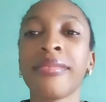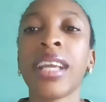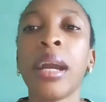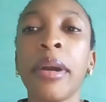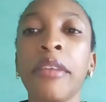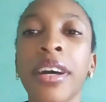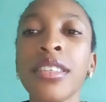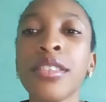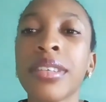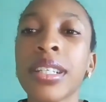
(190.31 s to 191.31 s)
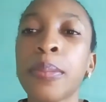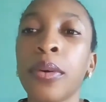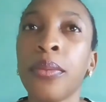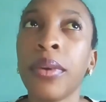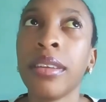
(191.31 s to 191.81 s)
My father's response
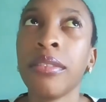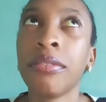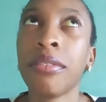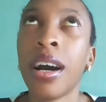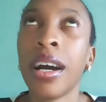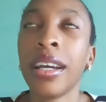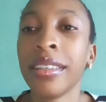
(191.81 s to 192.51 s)
went fine